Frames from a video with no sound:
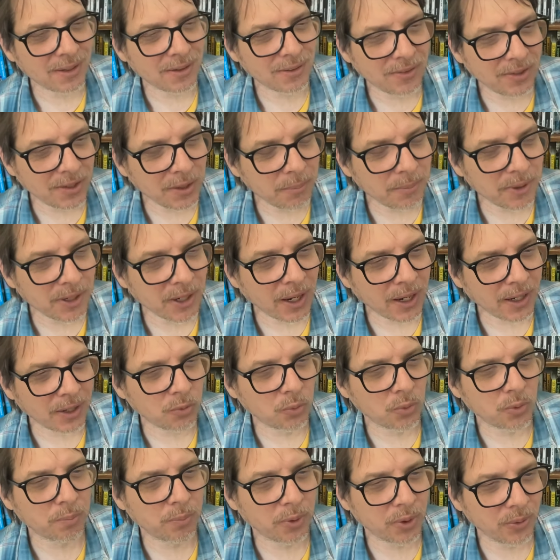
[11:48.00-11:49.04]
Tim and I
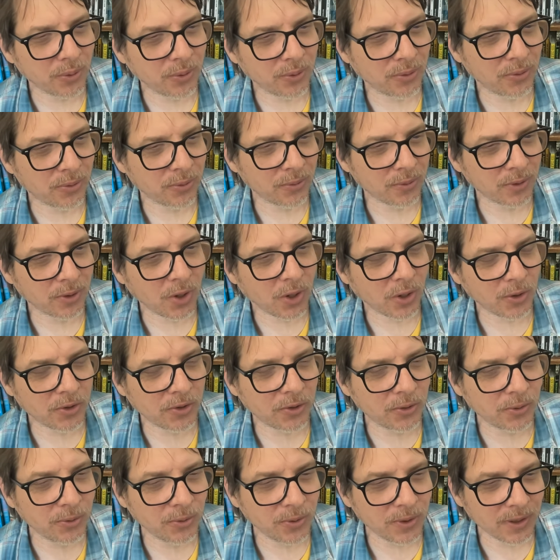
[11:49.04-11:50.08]
were both
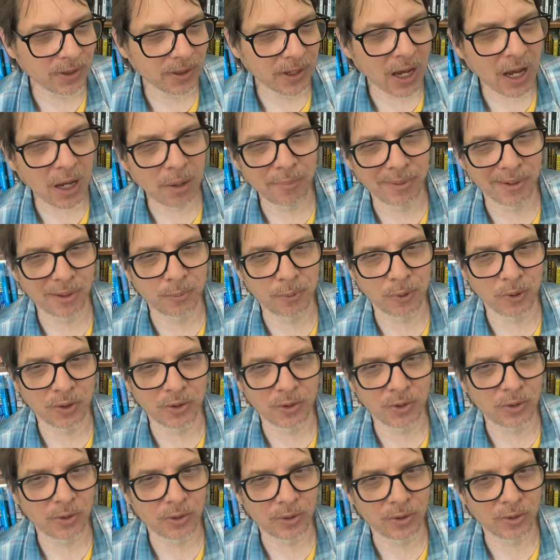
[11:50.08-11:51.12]
cartoon and comic book
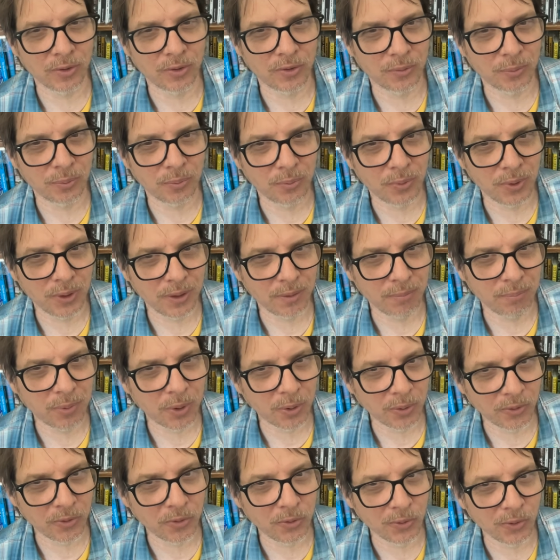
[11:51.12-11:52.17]
nerds, we
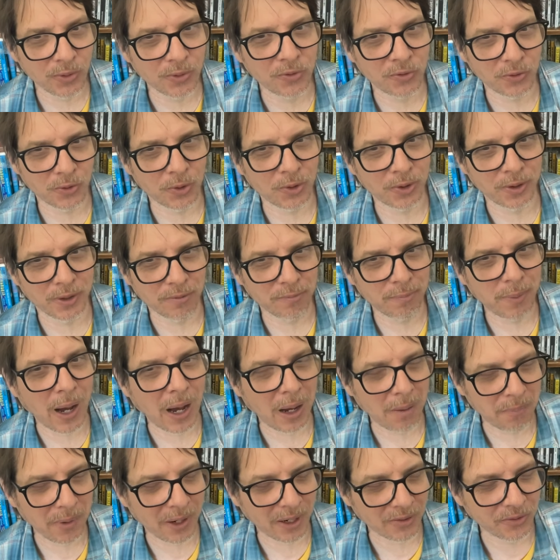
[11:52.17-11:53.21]
both knew the story of
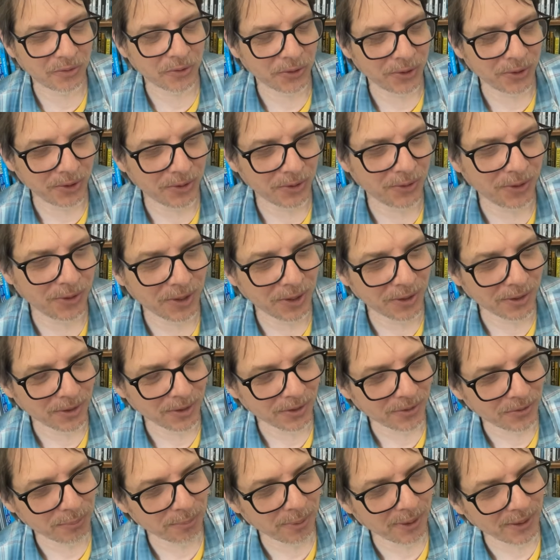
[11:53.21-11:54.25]
Popeye, so he knew he could
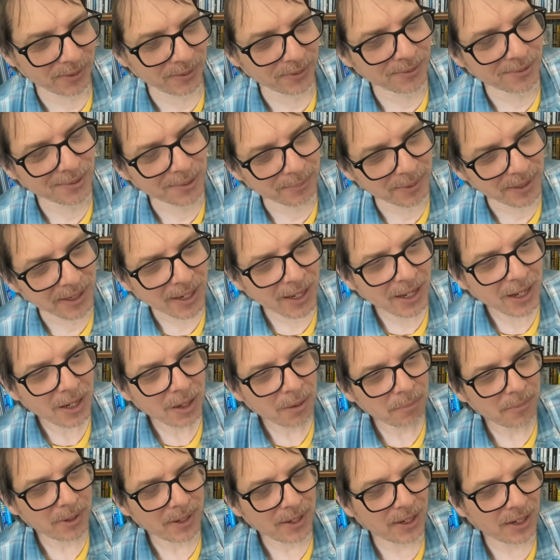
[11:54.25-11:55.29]
explain this to me.
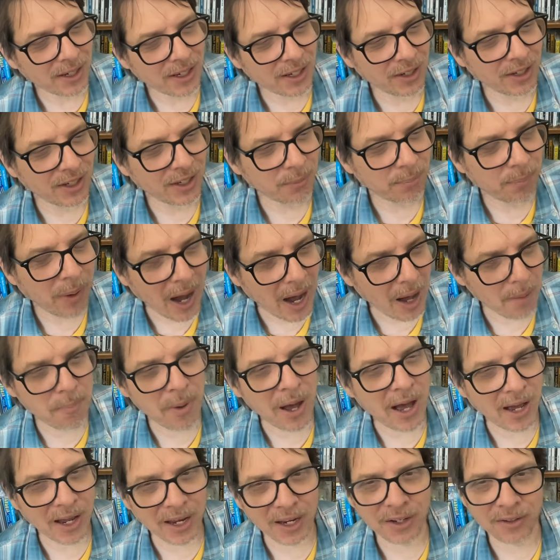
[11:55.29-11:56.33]

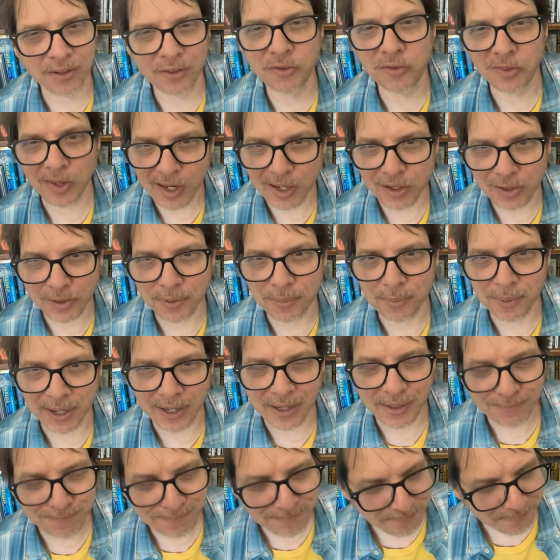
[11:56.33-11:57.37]
Popeye the Sailor
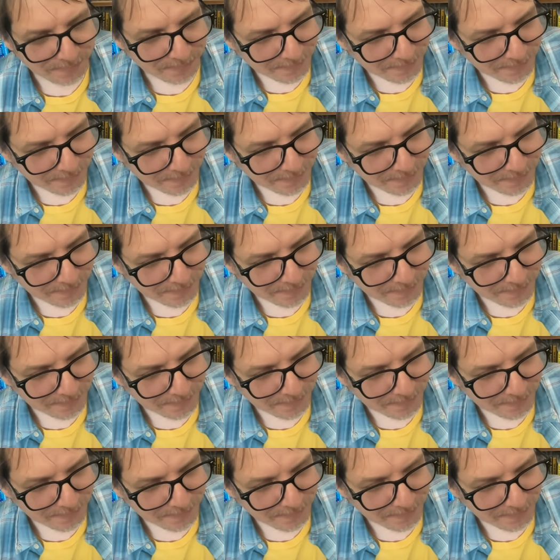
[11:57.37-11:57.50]
Man,